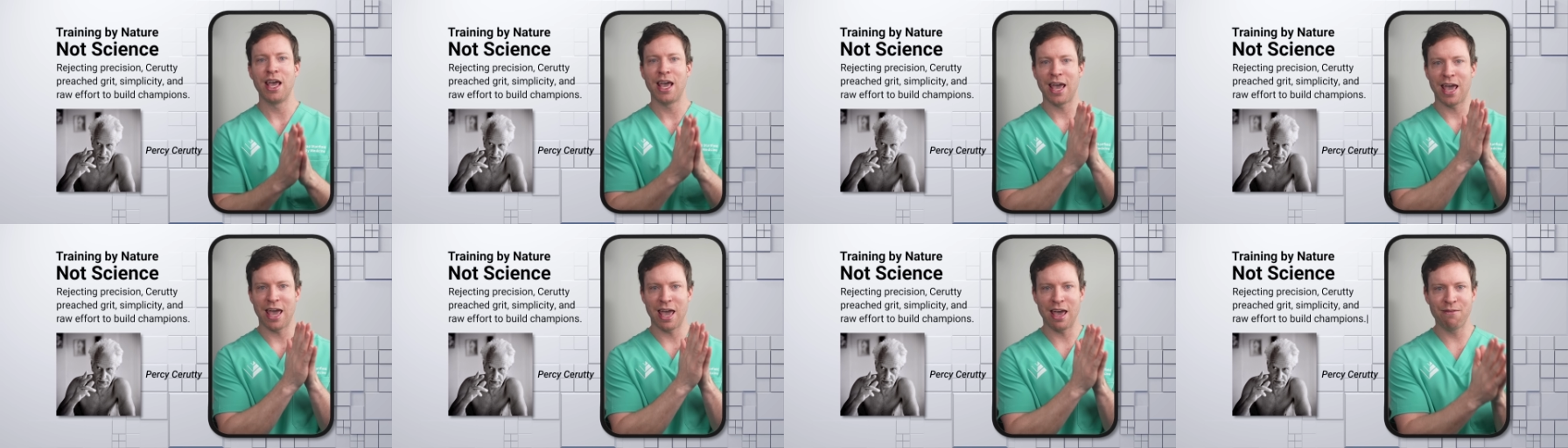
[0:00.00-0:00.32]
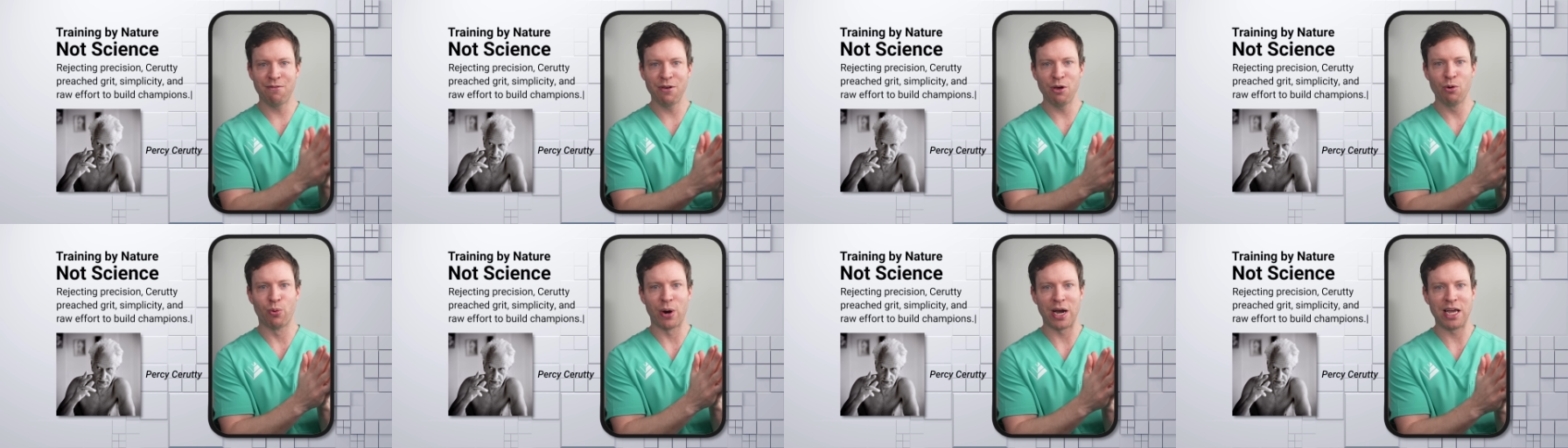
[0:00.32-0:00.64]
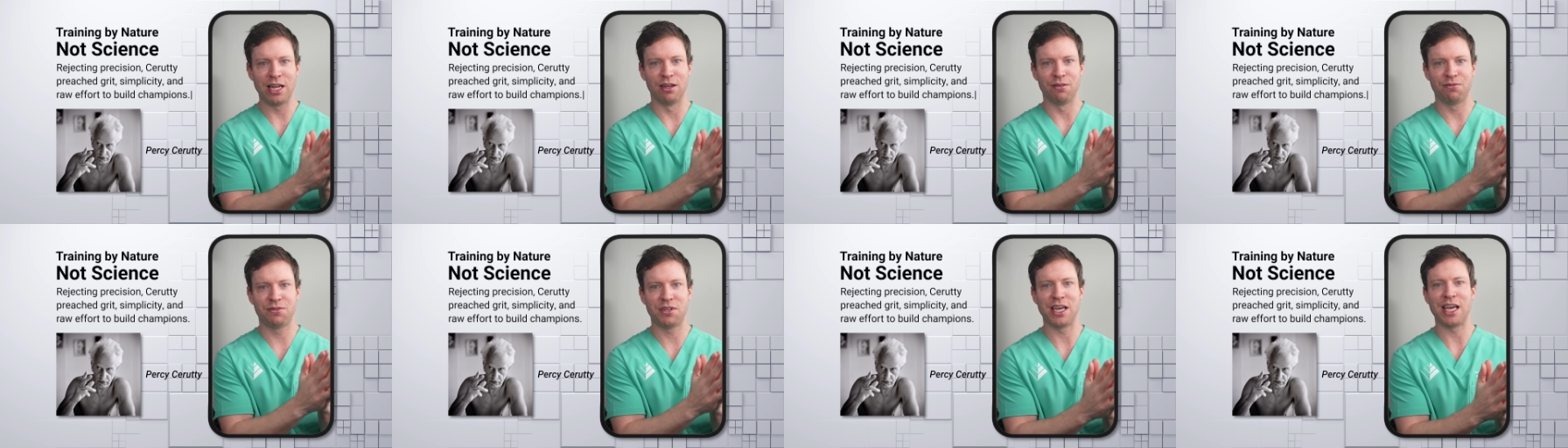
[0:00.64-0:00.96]
heavy
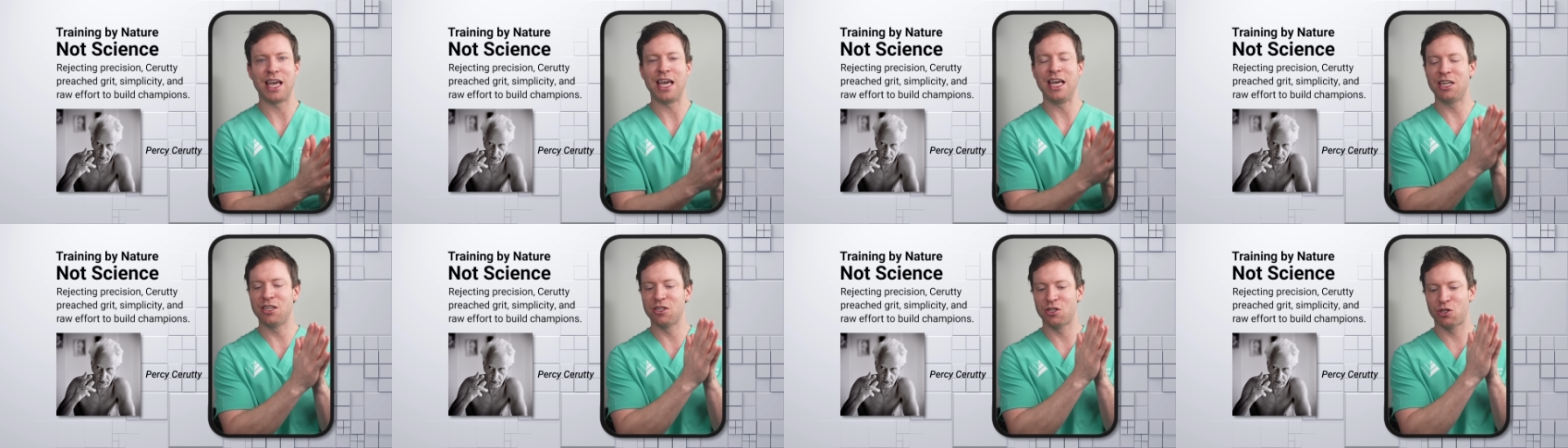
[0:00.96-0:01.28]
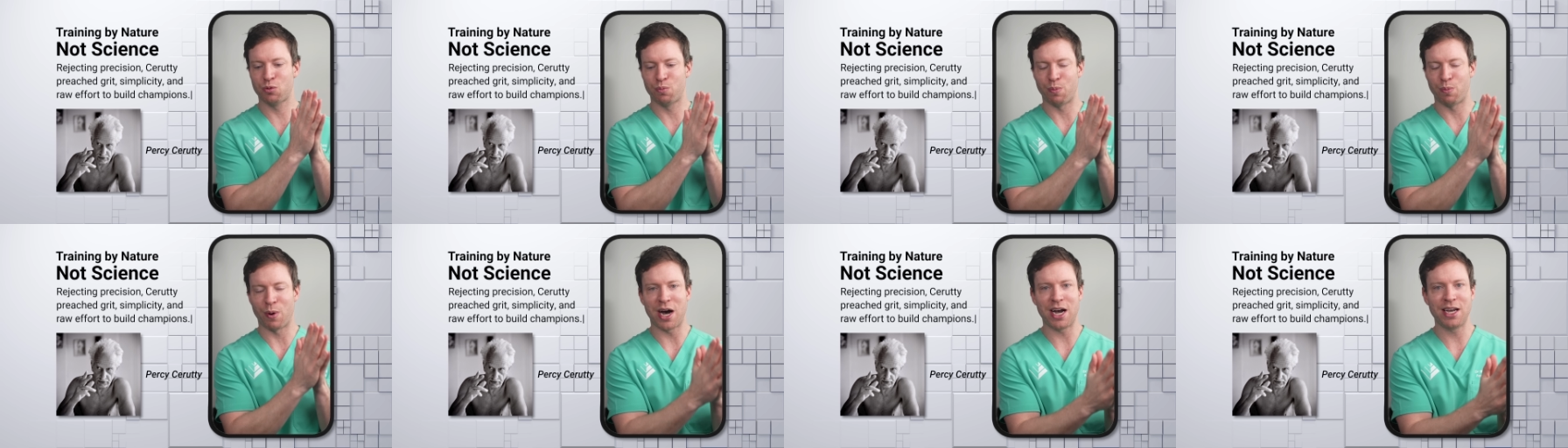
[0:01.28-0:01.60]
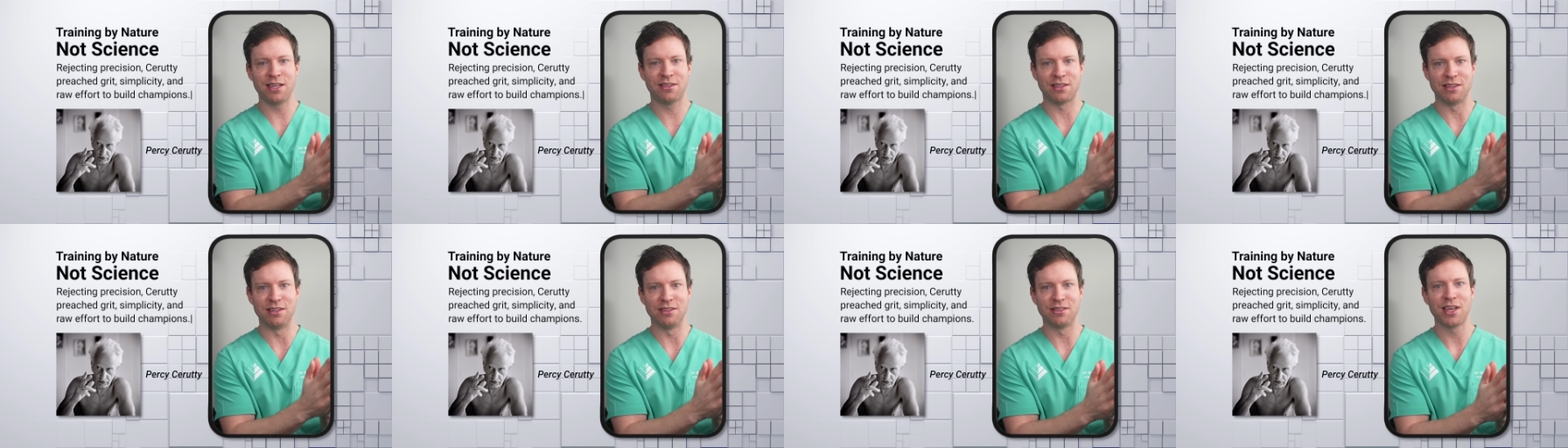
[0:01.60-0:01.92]
weightlifting, he
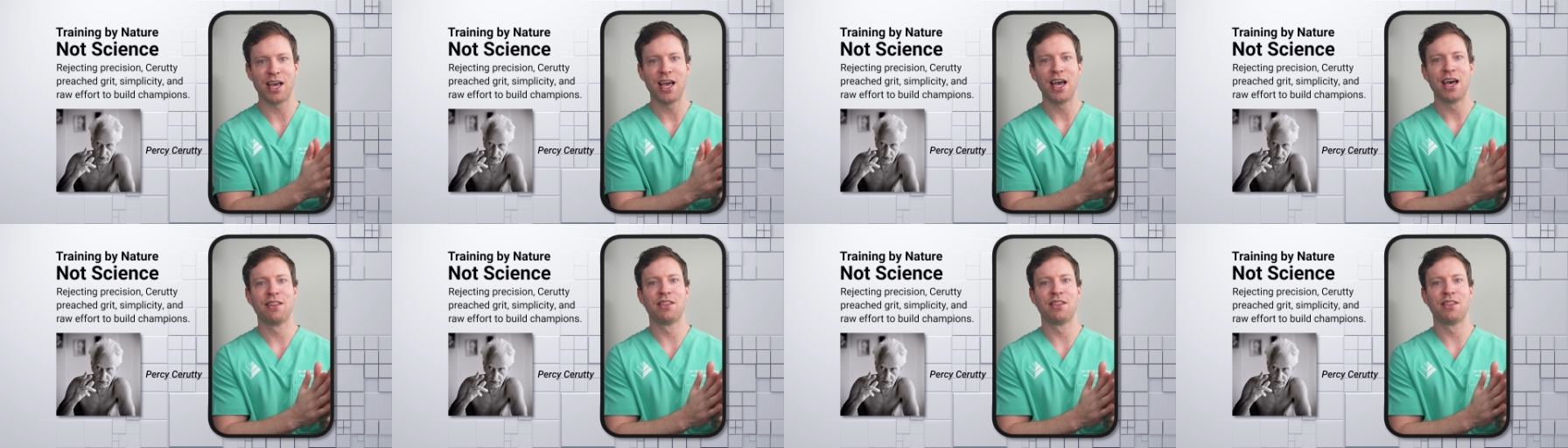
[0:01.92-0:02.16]
despises